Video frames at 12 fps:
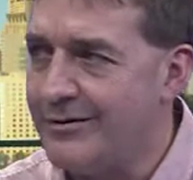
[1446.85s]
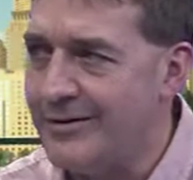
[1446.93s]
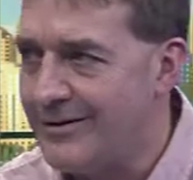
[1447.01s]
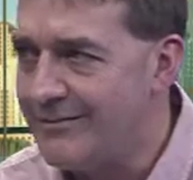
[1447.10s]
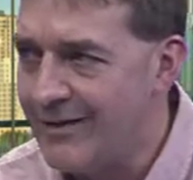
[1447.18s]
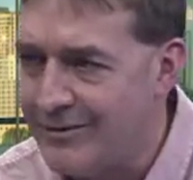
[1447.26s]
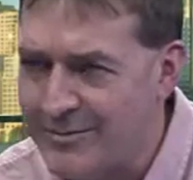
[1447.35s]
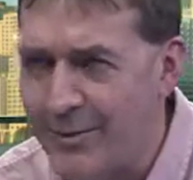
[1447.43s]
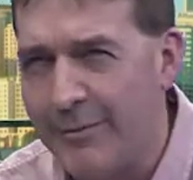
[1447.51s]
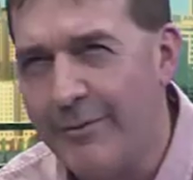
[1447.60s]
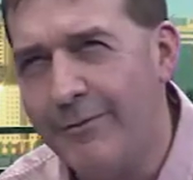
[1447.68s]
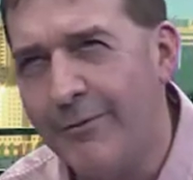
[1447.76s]
you know, I was
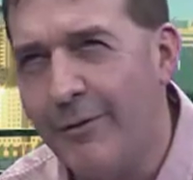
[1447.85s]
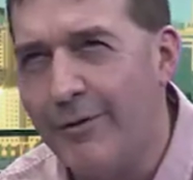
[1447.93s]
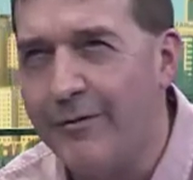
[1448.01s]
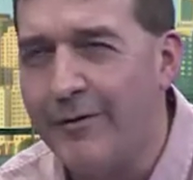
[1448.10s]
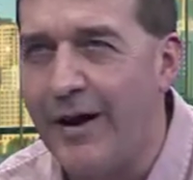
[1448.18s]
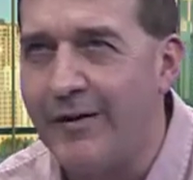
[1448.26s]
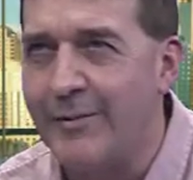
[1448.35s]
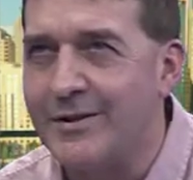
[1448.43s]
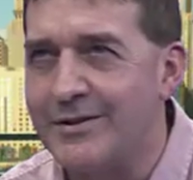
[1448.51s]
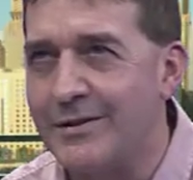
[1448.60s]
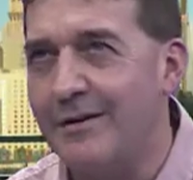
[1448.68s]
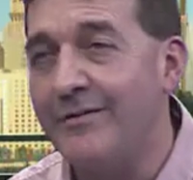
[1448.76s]
probably four or five
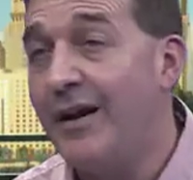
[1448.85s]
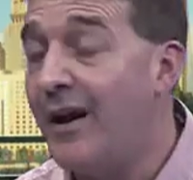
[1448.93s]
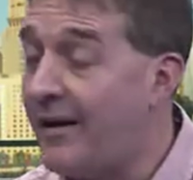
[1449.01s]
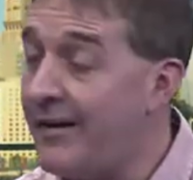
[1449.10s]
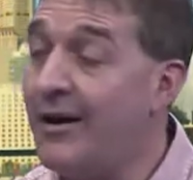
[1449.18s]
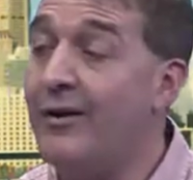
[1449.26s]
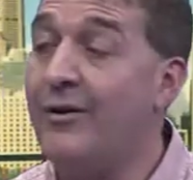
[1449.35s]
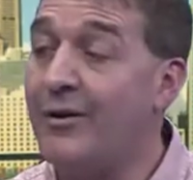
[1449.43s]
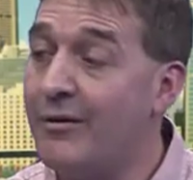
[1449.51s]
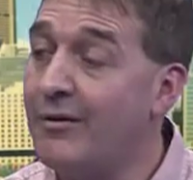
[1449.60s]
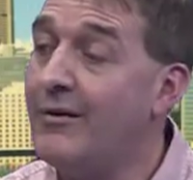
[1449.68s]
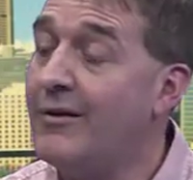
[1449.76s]
myself. I now
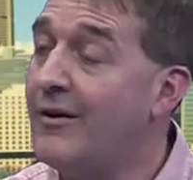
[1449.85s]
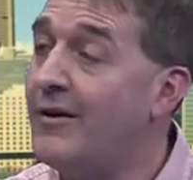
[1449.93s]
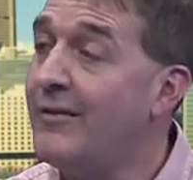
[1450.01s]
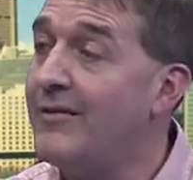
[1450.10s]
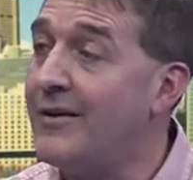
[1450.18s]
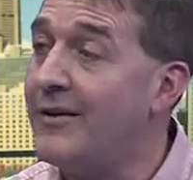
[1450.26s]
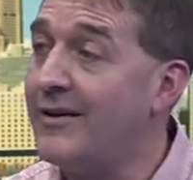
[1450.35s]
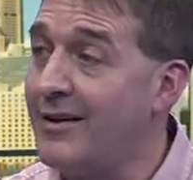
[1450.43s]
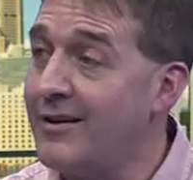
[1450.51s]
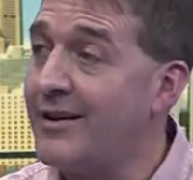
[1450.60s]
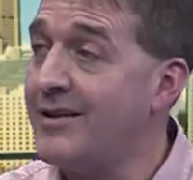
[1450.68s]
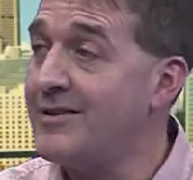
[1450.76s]
know that he
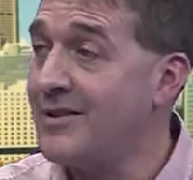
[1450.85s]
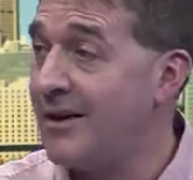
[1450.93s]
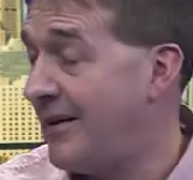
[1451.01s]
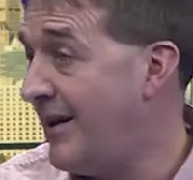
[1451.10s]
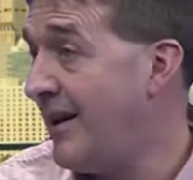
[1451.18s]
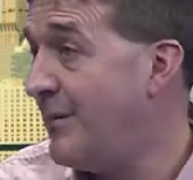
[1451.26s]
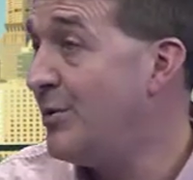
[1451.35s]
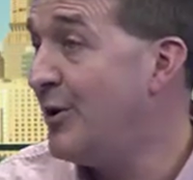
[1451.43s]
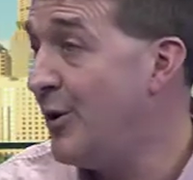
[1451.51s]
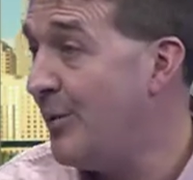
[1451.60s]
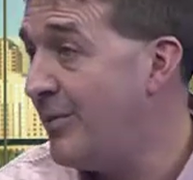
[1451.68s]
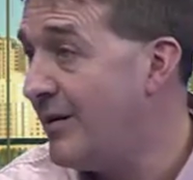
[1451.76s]
had lazy eye, he had
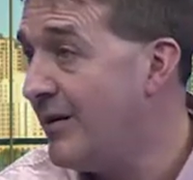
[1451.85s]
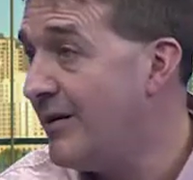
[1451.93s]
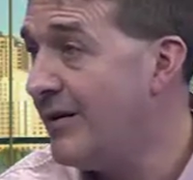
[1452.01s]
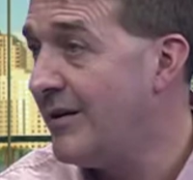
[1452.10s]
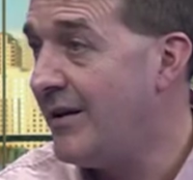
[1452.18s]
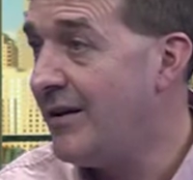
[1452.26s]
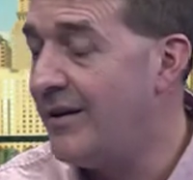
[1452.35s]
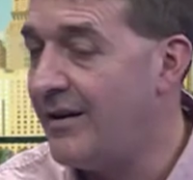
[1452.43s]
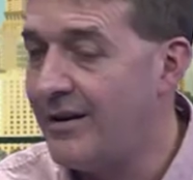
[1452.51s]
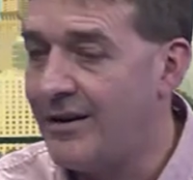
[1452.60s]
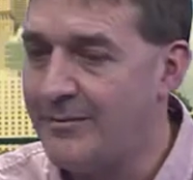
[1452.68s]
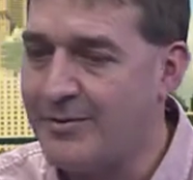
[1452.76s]
amblyopia. And,
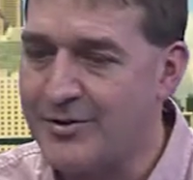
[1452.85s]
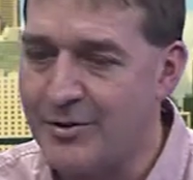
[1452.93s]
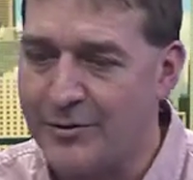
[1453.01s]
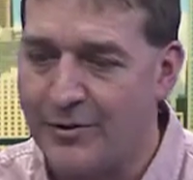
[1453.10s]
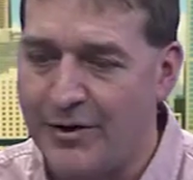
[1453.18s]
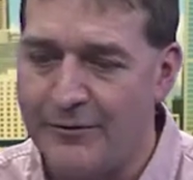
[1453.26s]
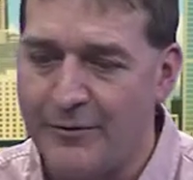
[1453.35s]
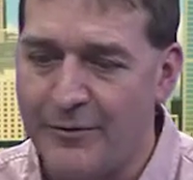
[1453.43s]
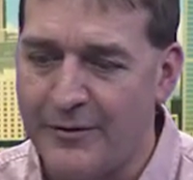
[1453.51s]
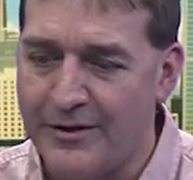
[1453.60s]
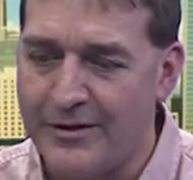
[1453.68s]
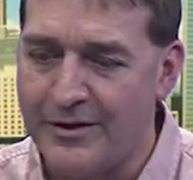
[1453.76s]
and I'm just so grateful
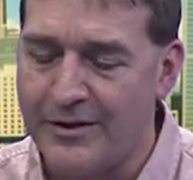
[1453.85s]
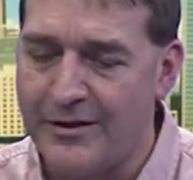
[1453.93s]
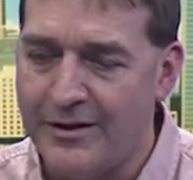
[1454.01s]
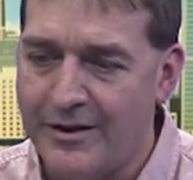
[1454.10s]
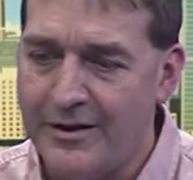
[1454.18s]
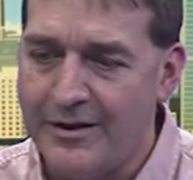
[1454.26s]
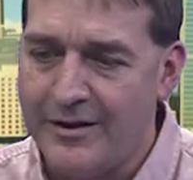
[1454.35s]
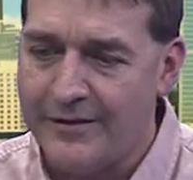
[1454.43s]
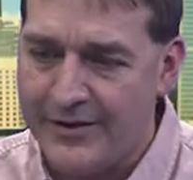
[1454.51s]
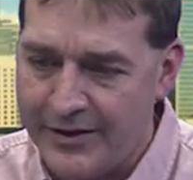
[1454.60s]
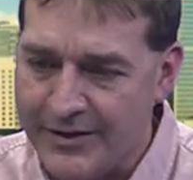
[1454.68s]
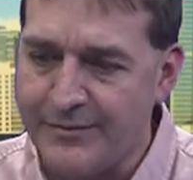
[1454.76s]
that, uh,
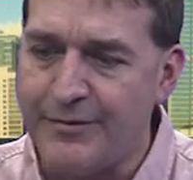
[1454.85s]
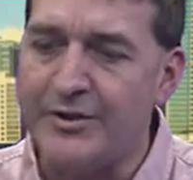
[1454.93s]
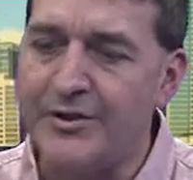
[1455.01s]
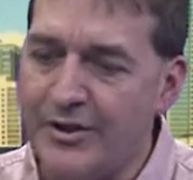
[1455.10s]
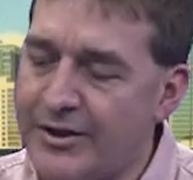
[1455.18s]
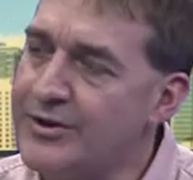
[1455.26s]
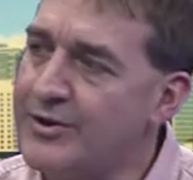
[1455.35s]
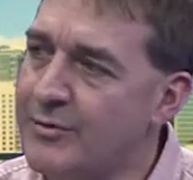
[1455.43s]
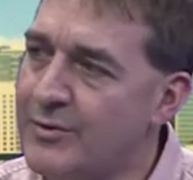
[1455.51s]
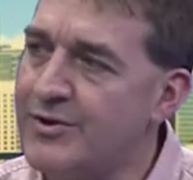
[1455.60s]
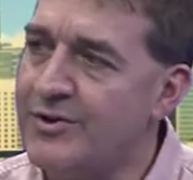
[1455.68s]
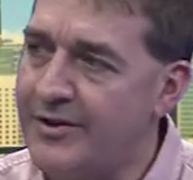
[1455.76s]
that his vision issue
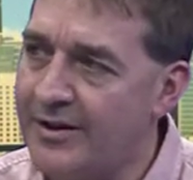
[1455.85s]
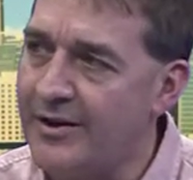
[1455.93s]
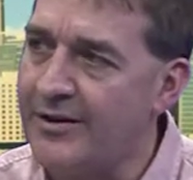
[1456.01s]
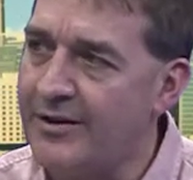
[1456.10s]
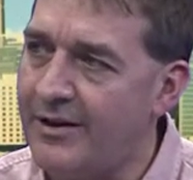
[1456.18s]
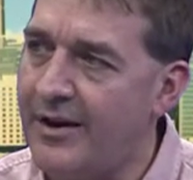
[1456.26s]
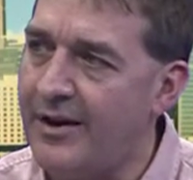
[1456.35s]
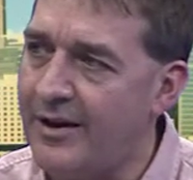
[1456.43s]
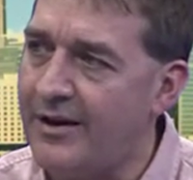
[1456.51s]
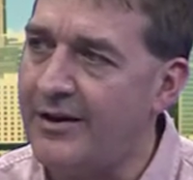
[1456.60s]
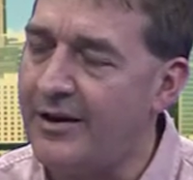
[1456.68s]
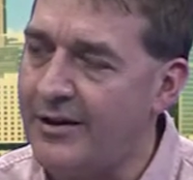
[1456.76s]
was detected
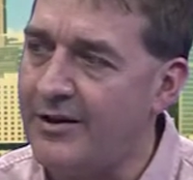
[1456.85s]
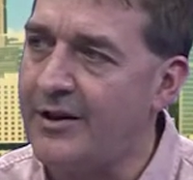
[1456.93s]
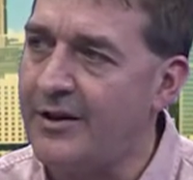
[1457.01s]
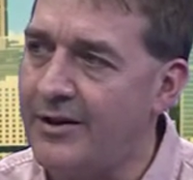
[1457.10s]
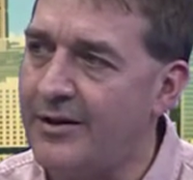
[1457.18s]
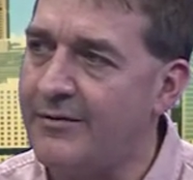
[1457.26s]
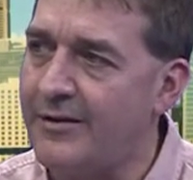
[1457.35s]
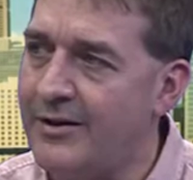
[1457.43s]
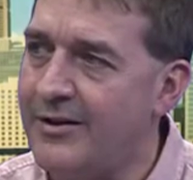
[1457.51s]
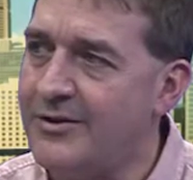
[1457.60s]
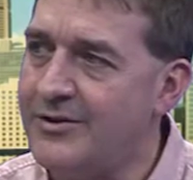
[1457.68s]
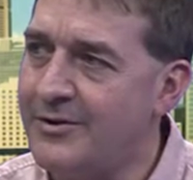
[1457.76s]
at a, at a young enough
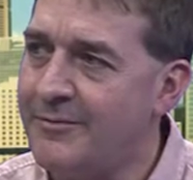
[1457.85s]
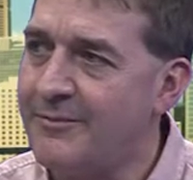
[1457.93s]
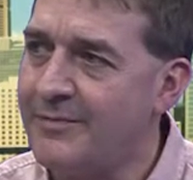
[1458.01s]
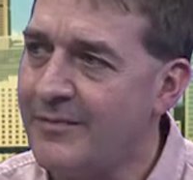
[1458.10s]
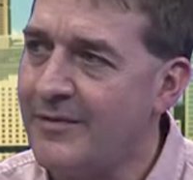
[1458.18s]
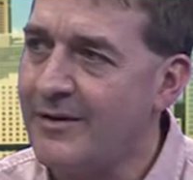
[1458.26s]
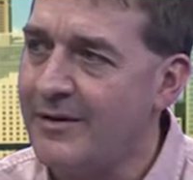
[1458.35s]
age. Right.